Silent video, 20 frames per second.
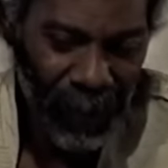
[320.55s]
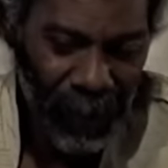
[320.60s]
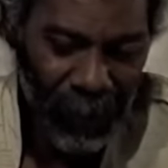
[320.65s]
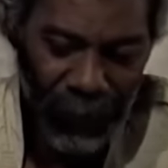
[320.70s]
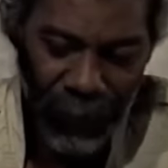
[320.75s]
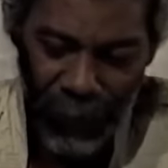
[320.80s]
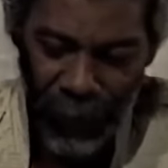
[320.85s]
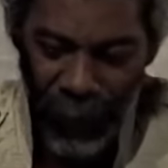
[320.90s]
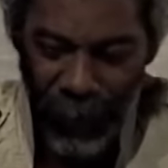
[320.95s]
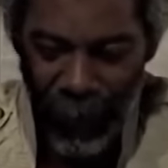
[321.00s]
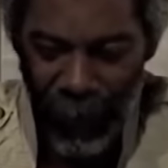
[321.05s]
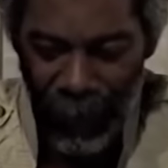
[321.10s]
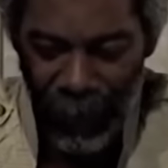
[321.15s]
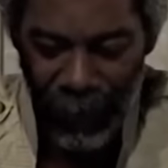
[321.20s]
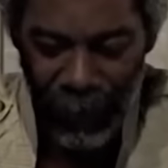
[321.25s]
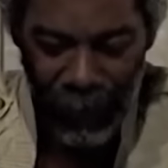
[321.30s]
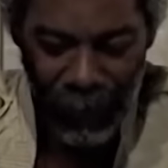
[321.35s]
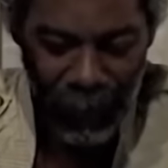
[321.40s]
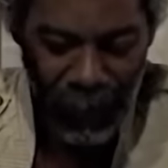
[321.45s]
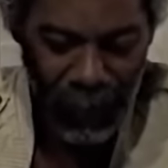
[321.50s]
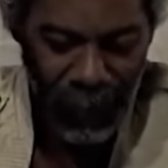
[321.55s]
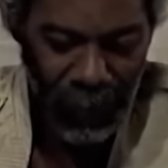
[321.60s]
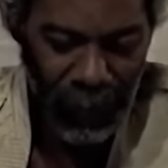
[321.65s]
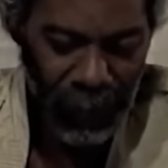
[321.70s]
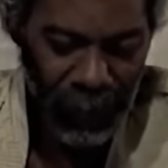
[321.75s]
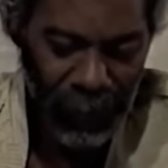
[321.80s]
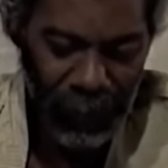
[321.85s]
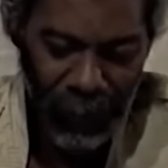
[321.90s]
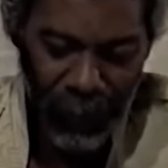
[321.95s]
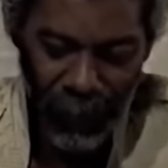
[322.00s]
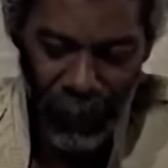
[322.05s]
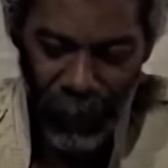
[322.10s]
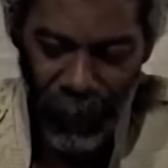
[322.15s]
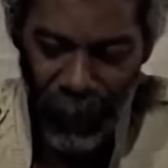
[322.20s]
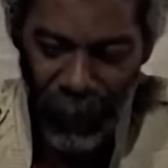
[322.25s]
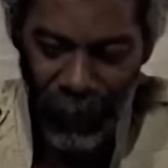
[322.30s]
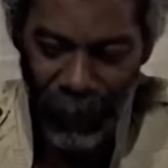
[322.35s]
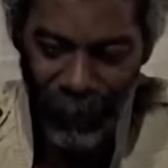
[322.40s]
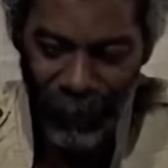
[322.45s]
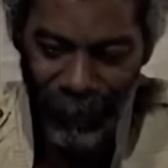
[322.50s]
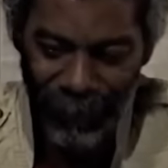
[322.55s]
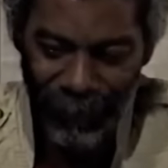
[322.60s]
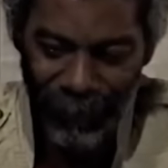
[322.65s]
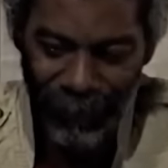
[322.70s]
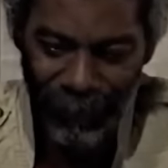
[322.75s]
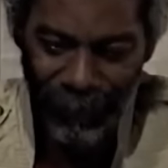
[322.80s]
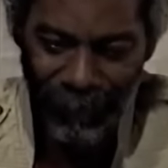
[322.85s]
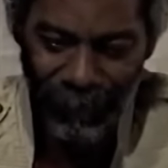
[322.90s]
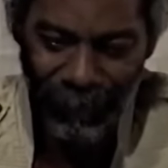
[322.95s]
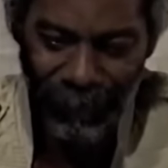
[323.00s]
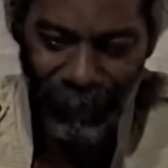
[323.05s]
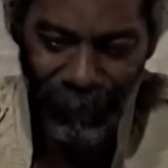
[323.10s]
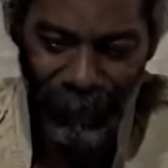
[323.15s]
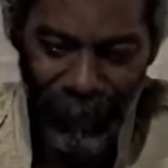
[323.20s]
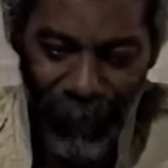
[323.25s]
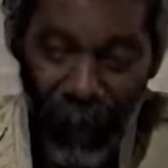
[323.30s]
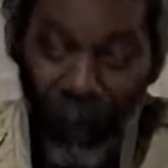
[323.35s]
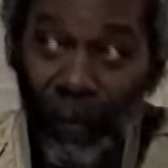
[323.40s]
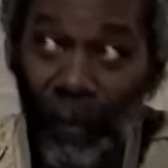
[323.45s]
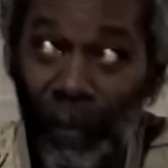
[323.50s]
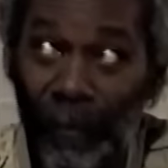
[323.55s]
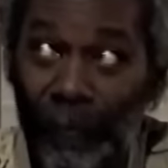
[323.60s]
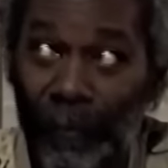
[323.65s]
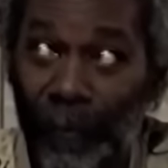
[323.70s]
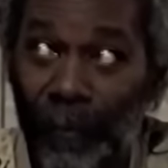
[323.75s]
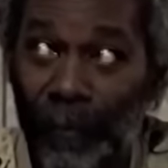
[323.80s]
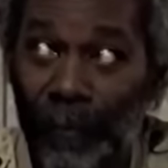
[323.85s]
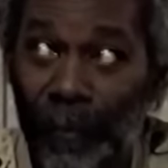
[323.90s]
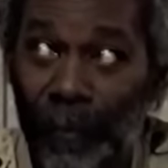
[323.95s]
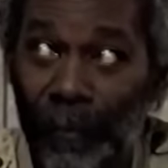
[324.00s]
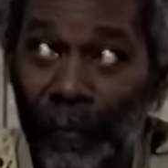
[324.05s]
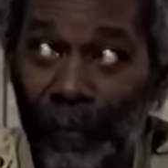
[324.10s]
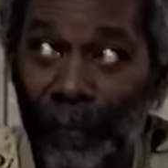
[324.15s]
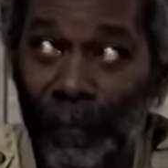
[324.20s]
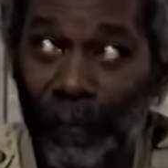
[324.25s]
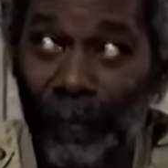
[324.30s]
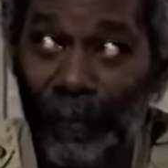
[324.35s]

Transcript: Our dreamings are history and our future.